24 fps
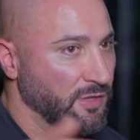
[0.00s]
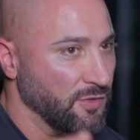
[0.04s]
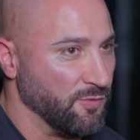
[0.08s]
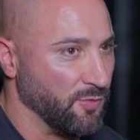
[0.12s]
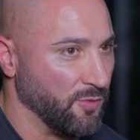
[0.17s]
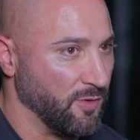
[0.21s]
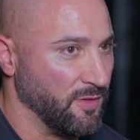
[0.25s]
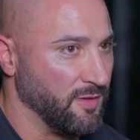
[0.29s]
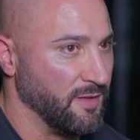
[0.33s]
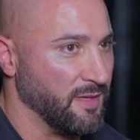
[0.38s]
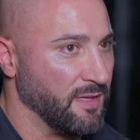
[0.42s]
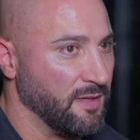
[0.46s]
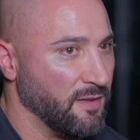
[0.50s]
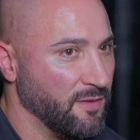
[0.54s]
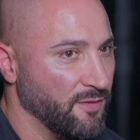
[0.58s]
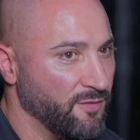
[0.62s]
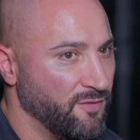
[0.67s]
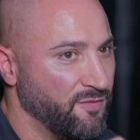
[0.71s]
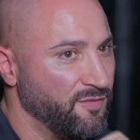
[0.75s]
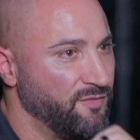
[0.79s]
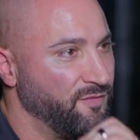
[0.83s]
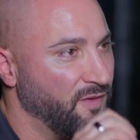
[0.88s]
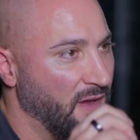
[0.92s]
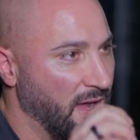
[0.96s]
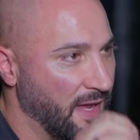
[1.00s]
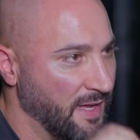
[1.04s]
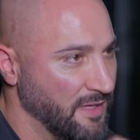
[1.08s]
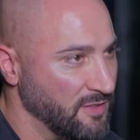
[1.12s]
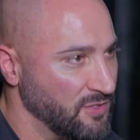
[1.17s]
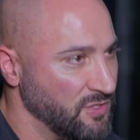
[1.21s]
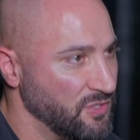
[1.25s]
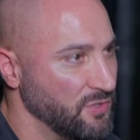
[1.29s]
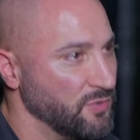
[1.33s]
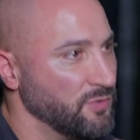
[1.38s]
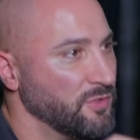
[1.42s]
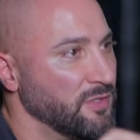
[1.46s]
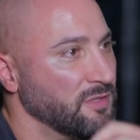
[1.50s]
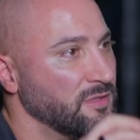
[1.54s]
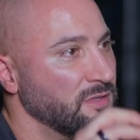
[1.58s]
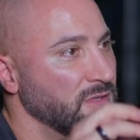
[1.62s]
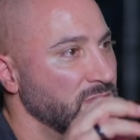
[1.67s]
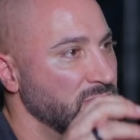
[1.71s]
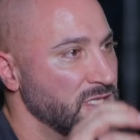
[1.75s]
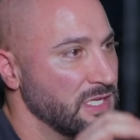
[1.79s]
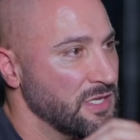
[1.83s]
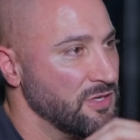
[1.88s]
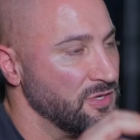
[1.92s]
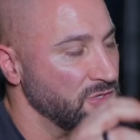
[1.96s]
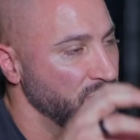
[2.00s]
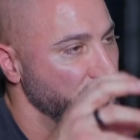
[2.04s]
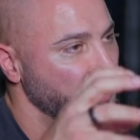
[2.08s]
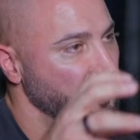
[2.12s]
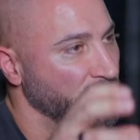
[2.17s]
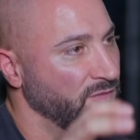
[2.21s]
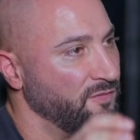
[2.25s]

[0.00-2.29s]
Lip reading: you really fine tune and continue to